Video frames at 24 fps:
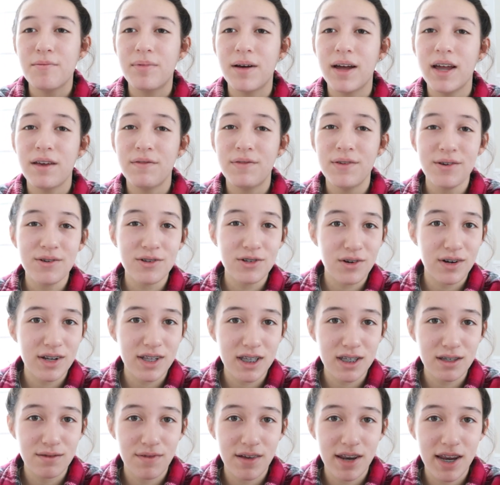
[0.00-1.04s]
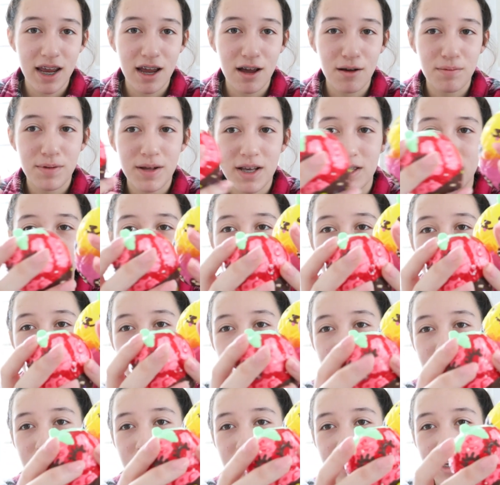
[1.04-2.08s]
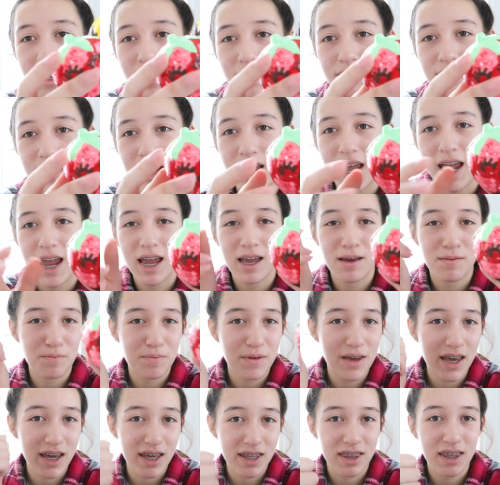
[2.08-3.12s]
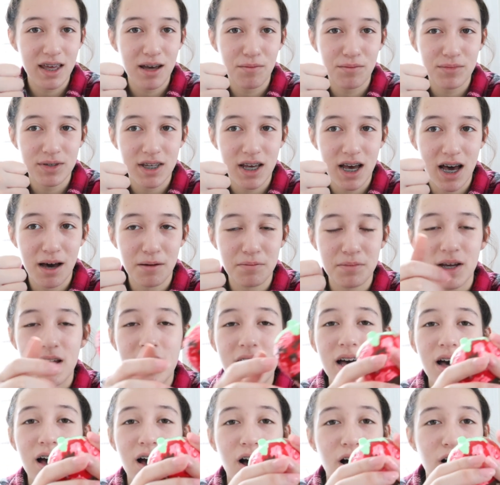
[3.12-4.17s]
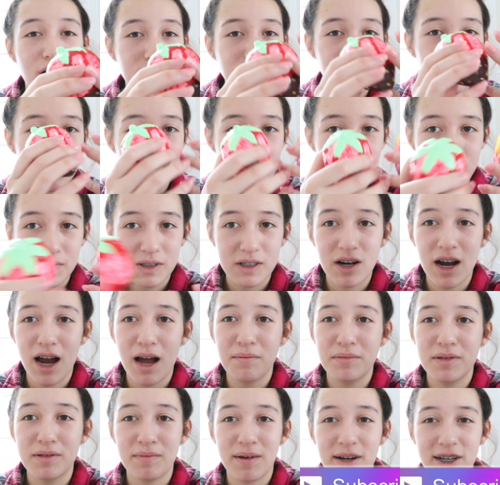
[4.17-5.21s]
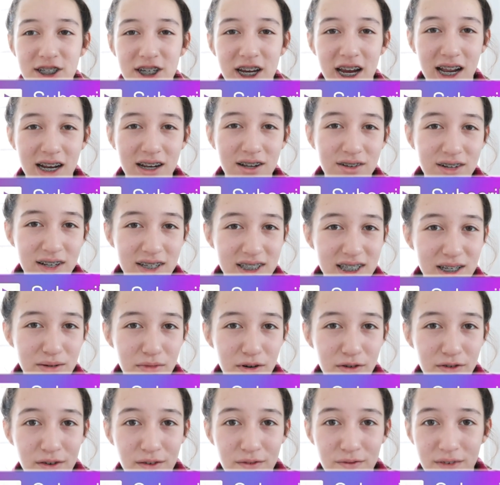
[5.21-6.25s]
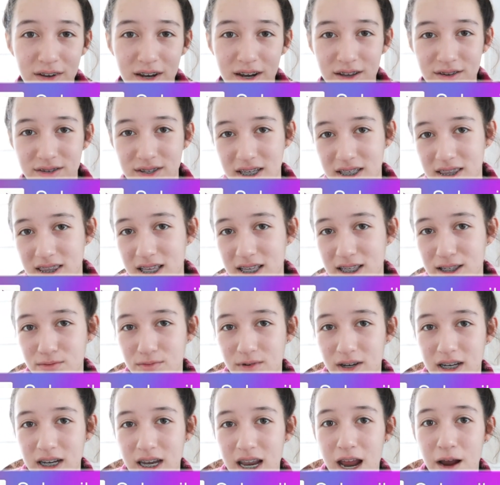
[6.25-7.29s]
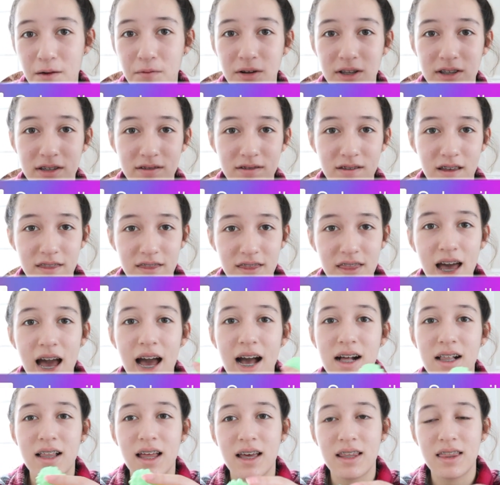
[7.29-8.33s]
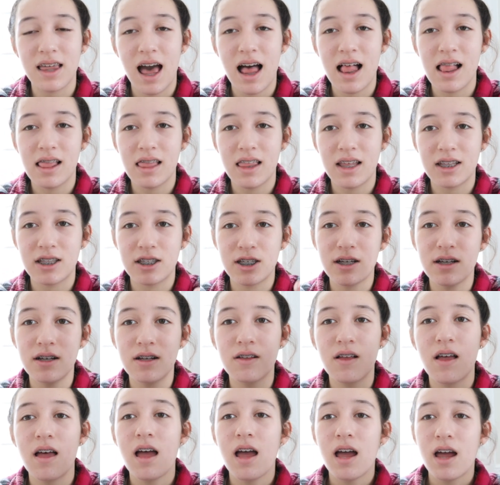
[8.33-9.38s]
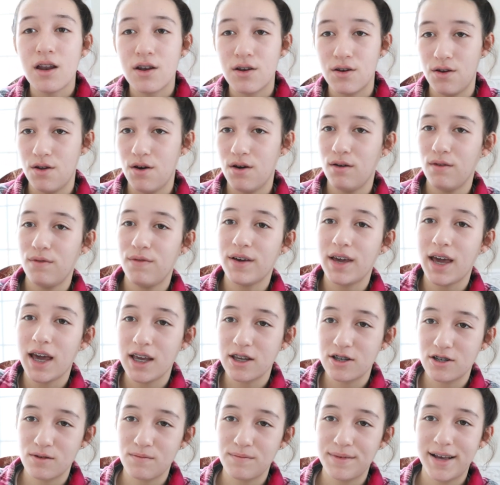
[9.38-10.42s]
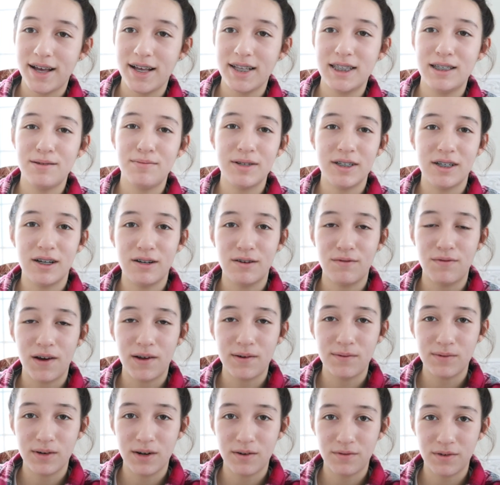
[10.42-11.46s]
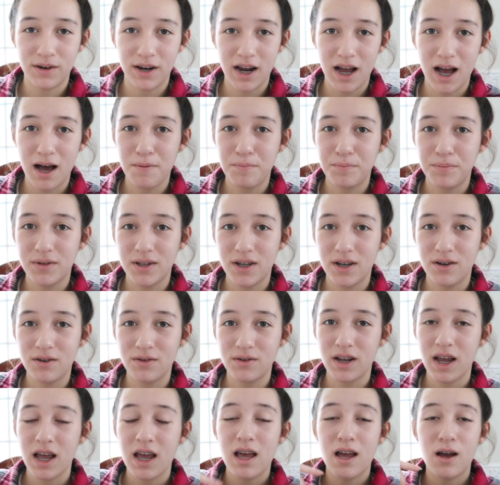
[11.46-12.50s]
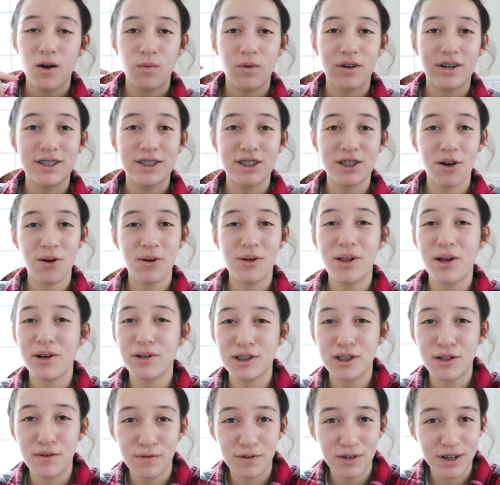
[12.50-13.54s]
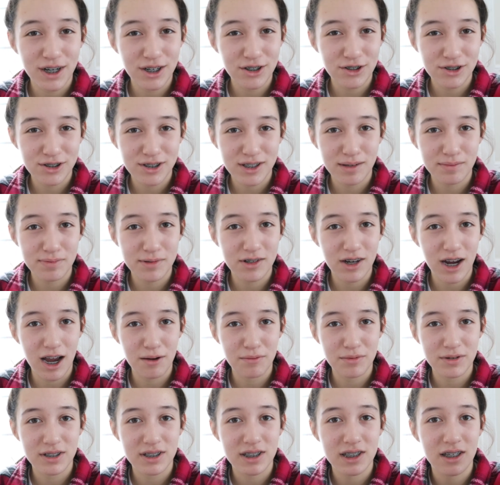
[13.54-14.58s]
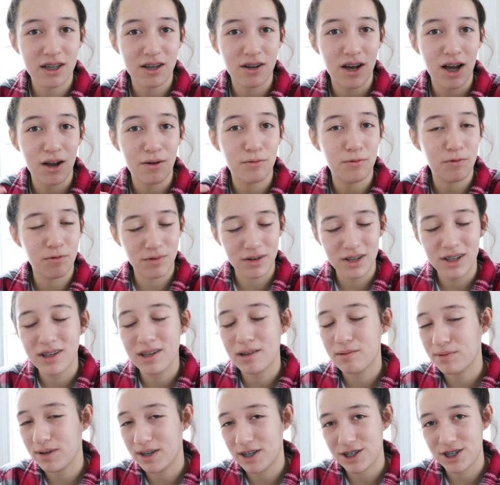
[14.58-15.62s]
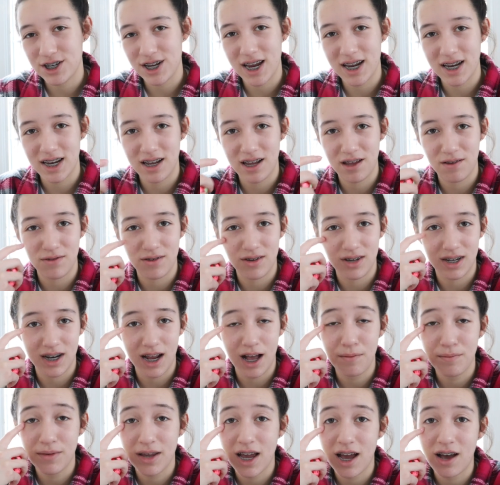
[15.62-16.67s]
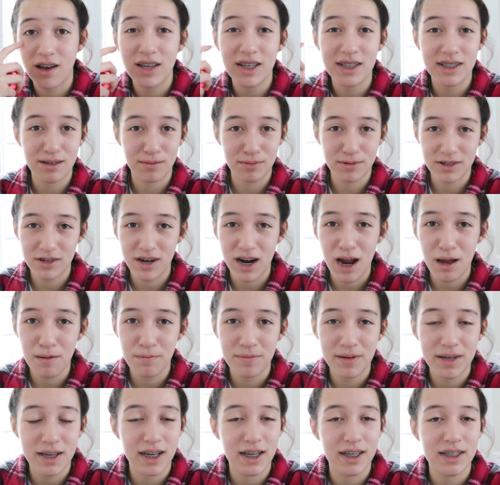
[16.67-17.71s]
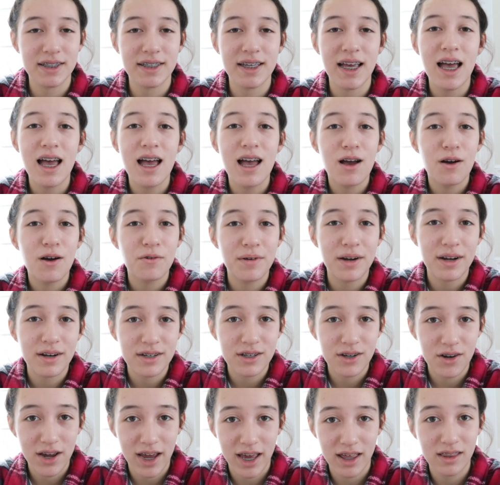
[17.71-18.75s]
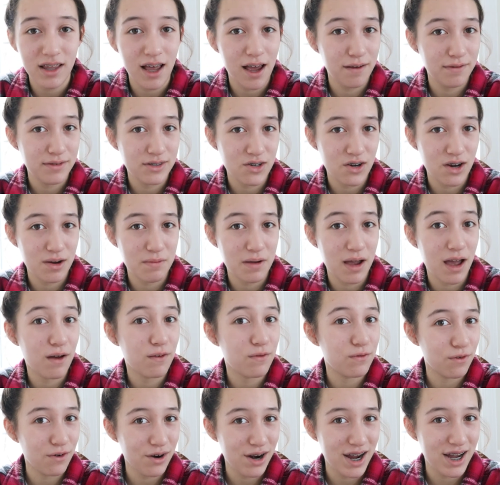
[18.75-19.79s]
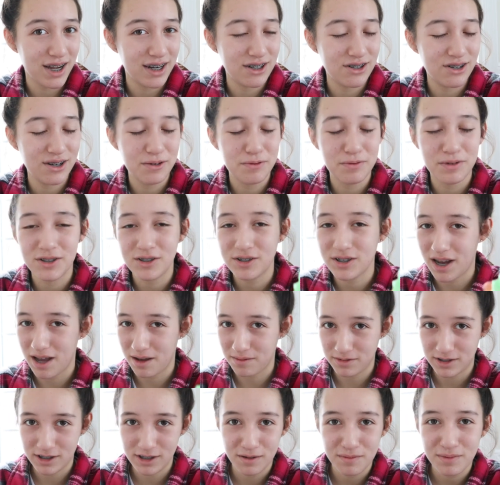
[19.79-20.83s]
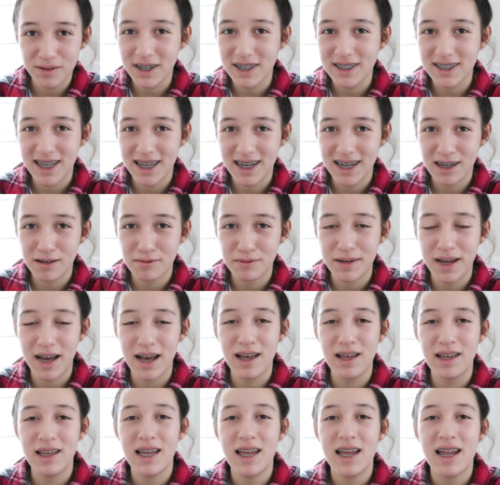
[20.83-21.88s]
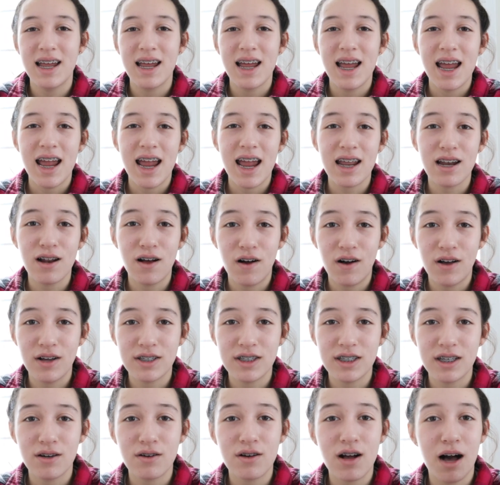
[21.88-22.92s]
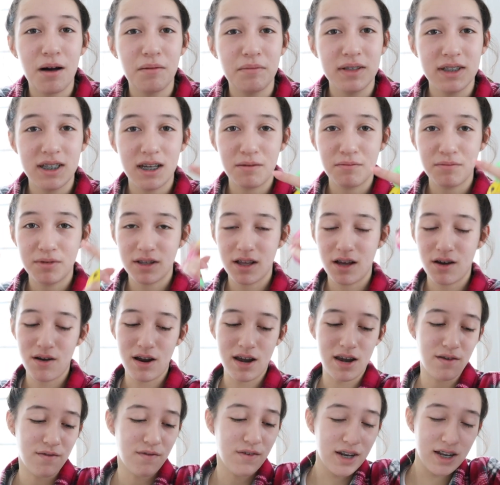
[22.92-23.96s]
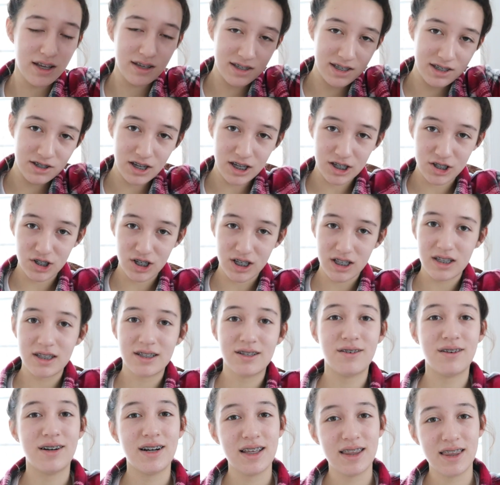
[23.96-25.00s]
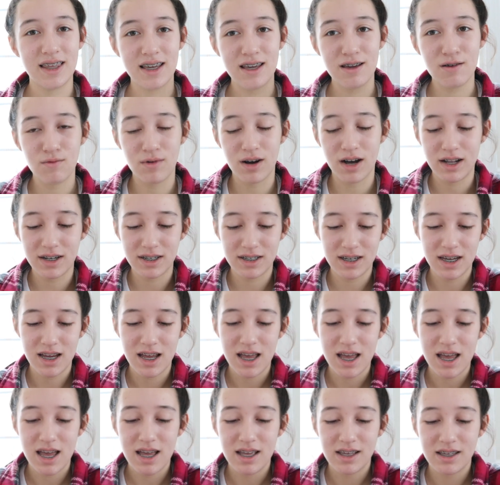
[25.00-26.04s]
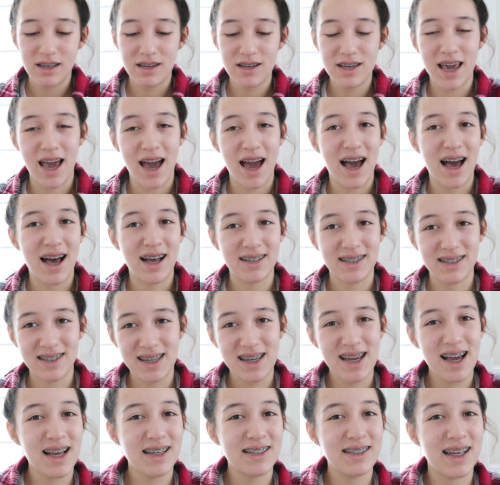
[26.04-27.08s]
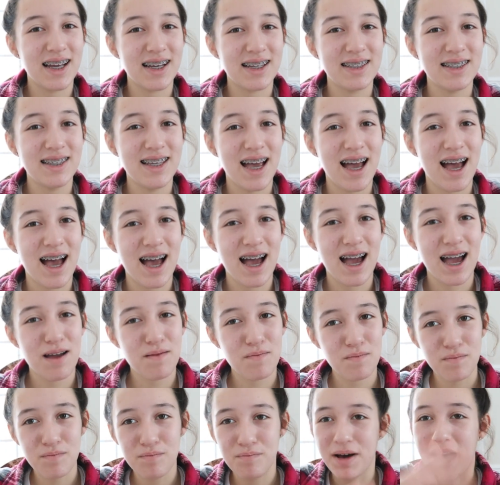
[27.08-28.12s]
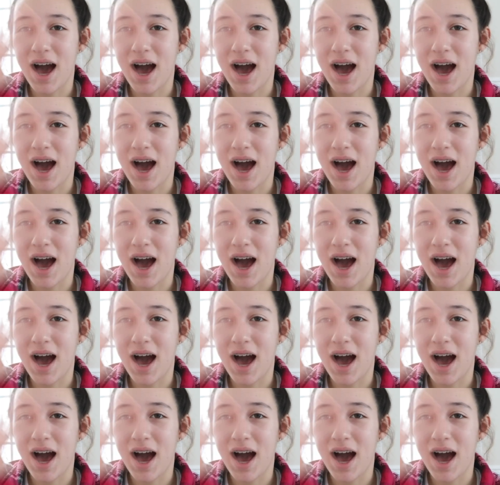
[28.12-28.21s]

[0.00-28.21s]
But if you enjoyed this video, please make sure to give it a big thumbs up. Also subscribe to my channel to see more fun videos like this one. And once you've done that, click that little notification bell to be notified whenever I upload. We're so close to 400 subscribers, so I really appreciate it if you could help me out and subscribe because we are doing a live stream at 400, which I'm super excited about. And also comment down below any video suggestions or anything you want. So yeah, I'll see you guys next time.